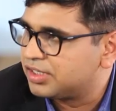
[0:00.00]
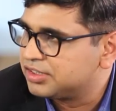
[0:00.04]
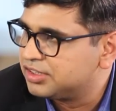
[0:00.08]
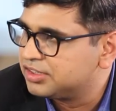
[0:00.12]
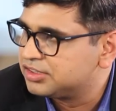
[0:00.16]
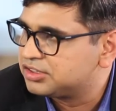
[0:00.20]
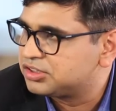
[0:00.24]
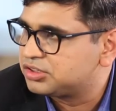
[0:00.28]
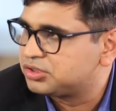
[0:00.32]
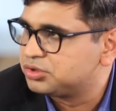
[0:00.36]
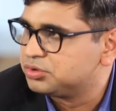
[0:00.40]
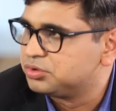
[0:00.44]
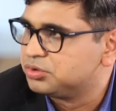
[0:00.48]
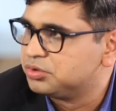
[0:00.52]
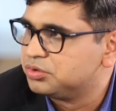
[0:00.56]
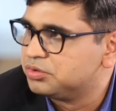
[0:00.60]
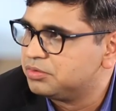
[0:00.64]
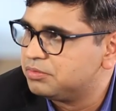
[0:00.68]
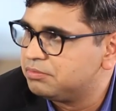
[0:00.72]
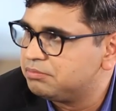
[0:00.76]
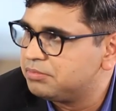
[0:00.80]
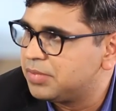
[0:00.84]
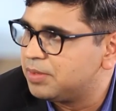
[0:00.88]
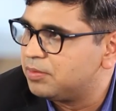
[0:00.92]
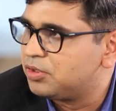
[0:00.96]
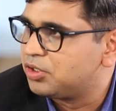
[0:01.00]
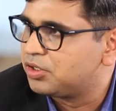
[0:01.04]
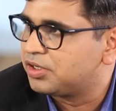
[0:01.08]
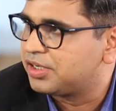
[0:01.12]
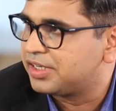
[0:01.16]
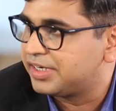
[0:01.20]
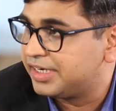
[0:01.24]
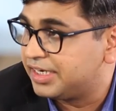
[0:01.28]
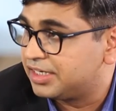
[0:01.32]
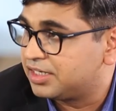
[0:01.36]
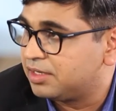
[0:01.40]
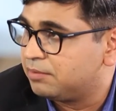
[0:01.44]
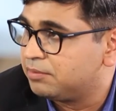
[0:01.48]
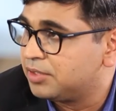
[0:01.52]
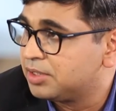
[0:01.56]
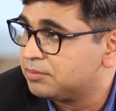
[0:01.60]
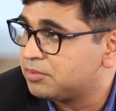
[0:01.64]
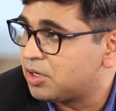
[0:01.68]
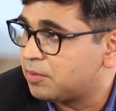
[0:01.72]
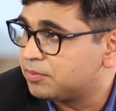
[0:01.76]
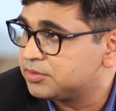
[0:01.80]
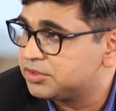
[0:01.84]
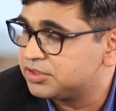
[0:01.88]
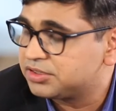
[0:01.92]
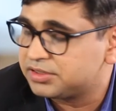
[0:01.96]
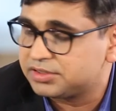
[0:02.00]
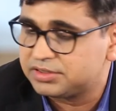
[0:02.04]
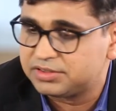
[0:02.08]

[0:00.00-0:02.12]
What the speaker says: others to be able to create compelling proposition.